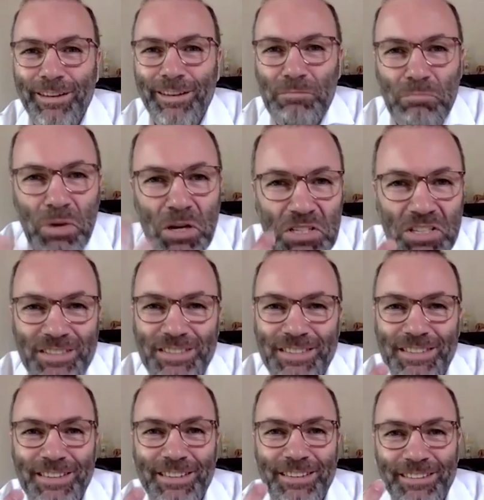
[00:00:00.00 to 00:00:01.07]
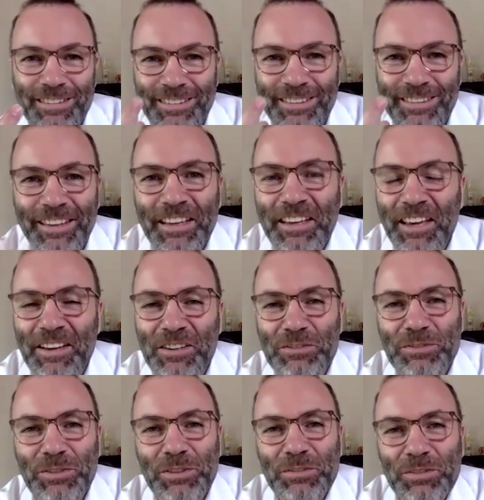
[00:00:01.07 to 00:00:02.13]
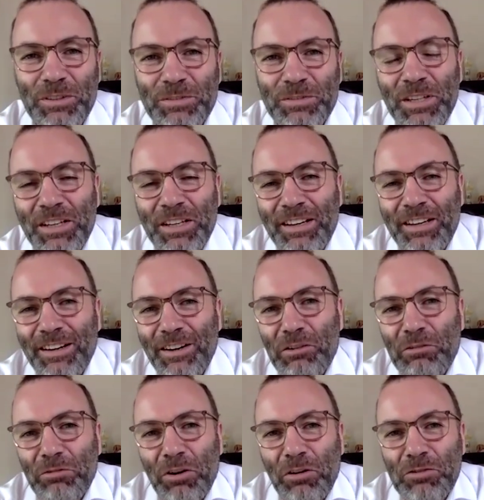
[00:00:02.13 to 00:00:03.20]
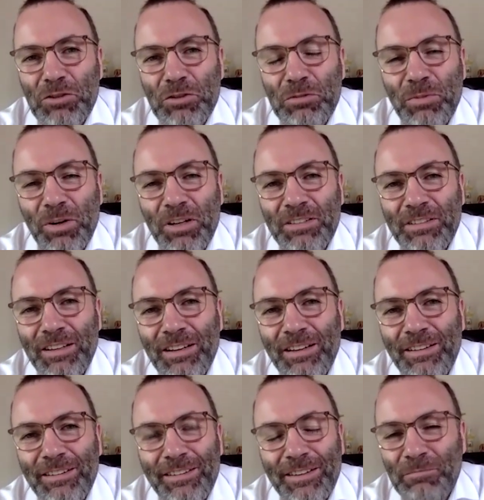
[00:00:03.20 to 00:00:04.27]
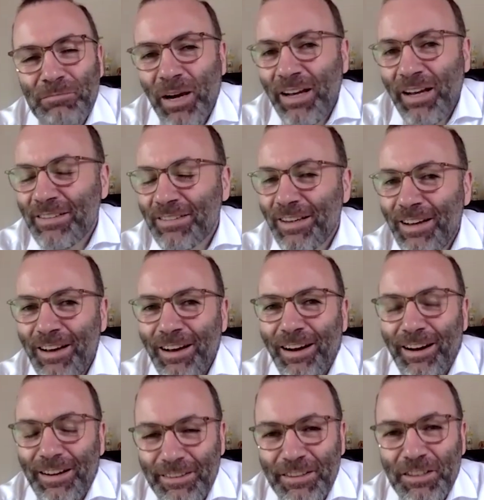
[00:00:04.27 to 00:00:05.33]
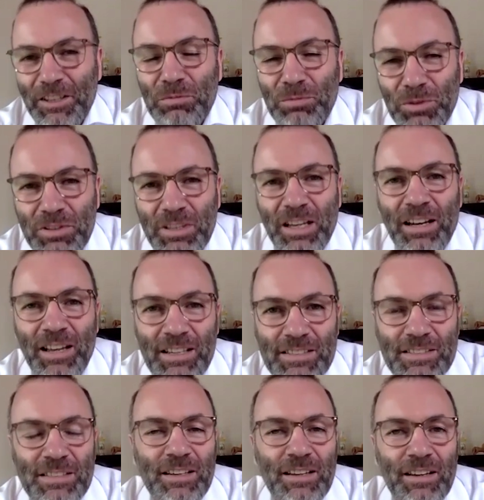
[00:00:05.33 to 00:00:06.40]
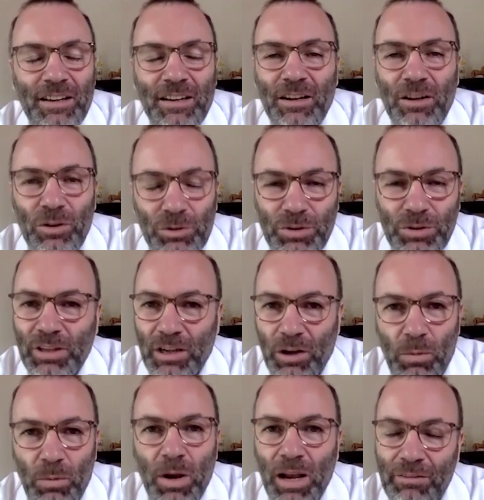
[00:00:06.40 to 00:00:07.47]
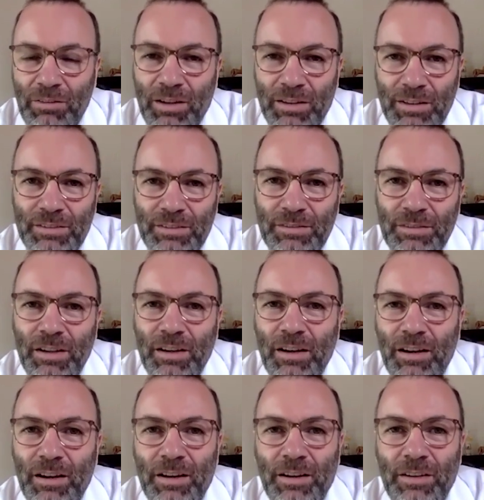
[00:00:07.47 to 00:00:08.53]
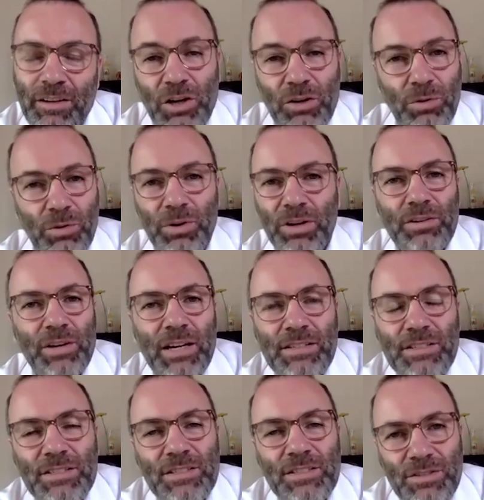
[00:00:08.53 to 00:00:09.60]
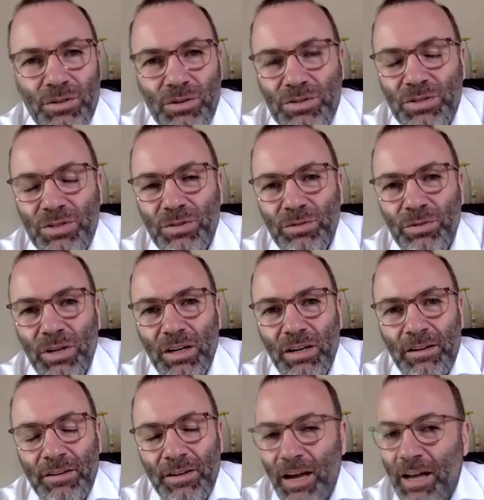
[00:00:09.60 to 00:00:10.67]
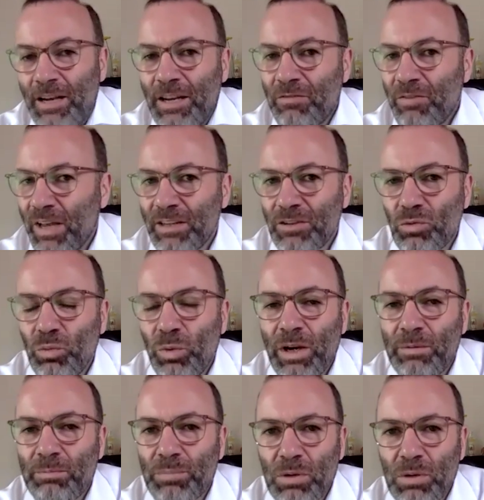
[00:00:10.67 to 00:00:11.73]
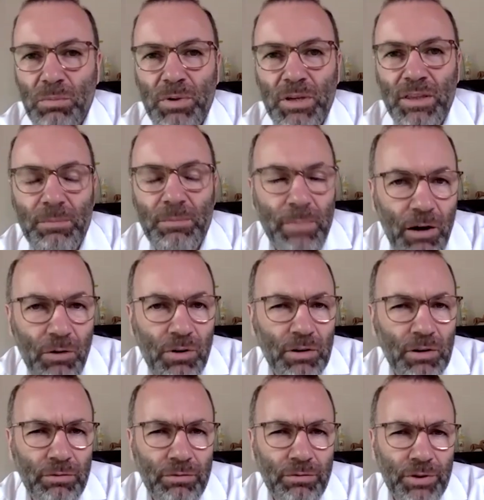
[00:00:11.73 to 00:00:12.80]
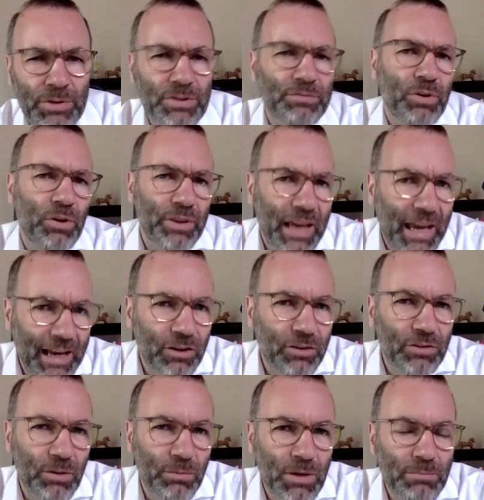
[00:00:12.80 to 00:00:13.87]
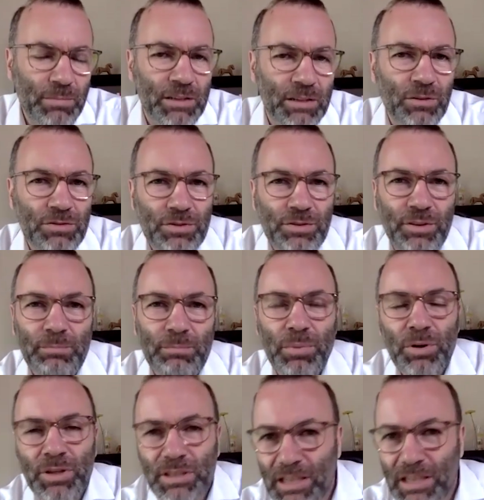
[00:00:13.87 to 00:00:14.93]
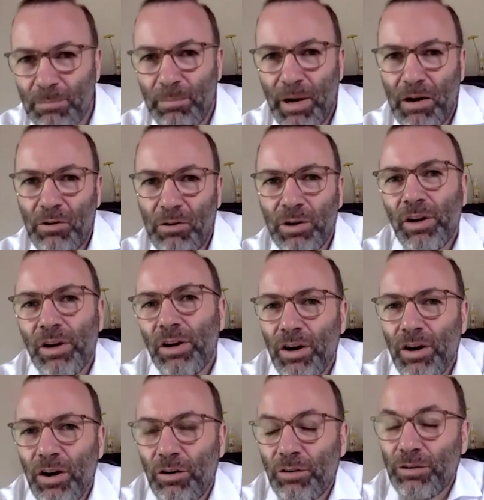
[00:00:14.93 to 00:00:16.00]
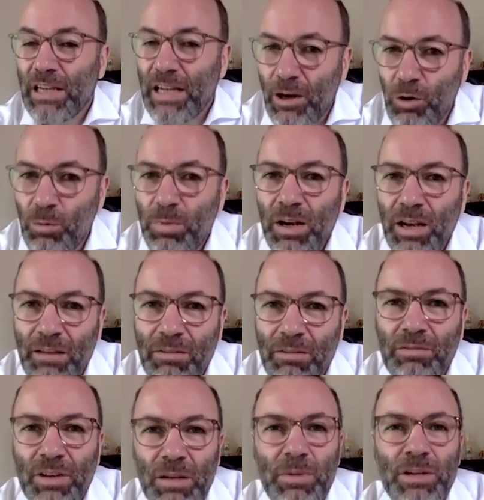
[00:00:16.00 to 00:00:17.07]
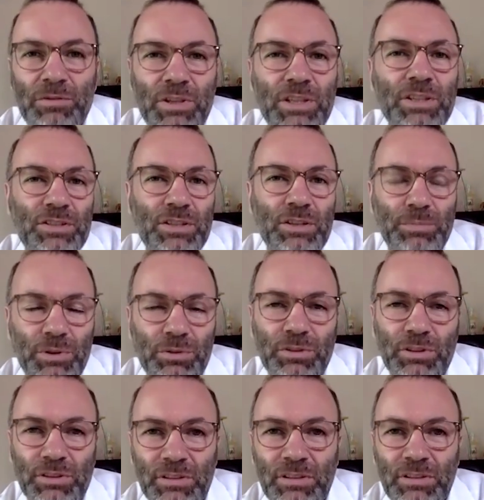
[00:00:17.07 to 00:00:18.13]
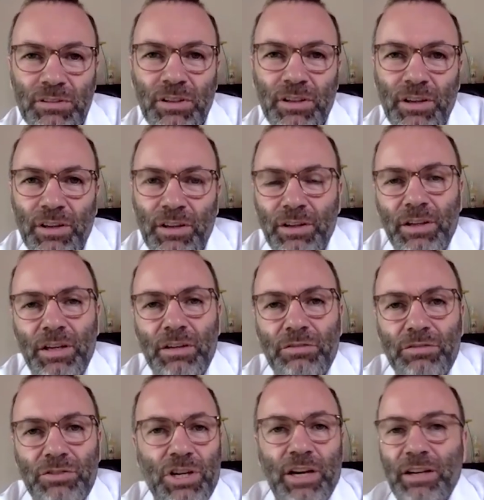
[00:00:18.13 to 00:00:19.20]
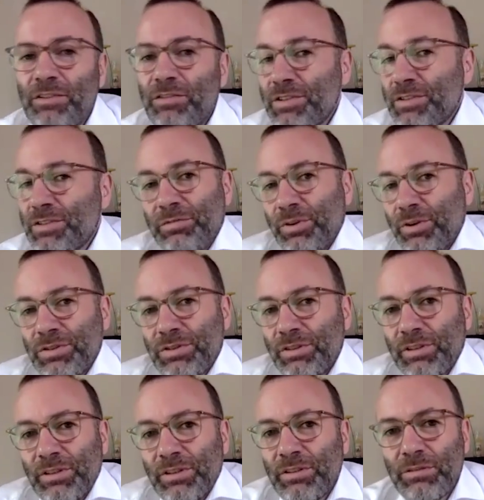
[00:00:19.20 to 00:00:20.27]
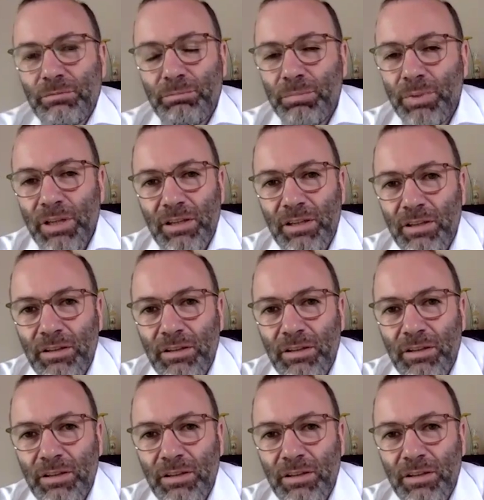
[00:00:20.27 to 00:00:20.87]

ambitious thinking of Schumann in mind, I think he would tell us, look to the global level. The Corona crisis is also an event where probably the power, first of all, the economic, but also the political power on the global level will be redistributed. If China is the first big